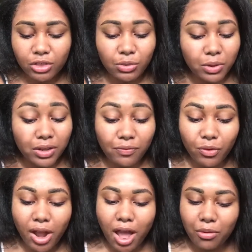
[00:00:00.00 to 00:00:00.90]

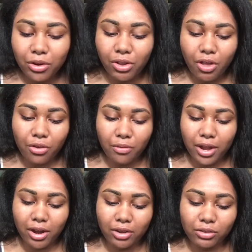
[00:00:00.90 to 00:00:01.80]
24-hour long
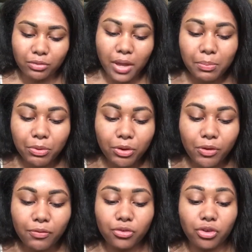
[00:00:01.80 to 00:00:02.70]
wear, sweat
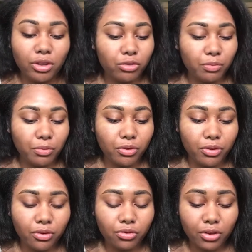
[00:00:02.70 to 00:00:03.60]
proof,
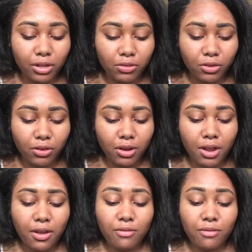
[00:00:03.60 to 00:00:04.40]
transfer